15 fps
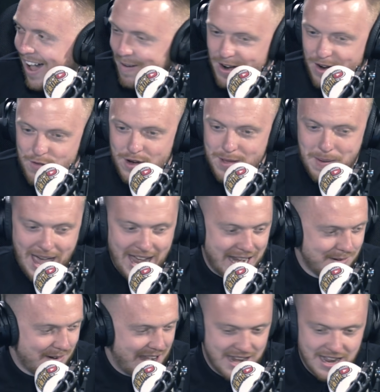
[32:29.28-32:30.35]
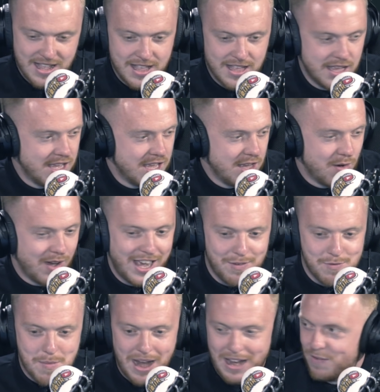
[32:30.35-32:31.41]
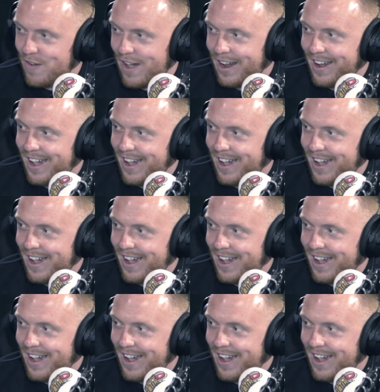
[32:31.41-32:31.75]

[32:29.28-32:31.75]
I went, I've already paid. He went, you ain't give him anything.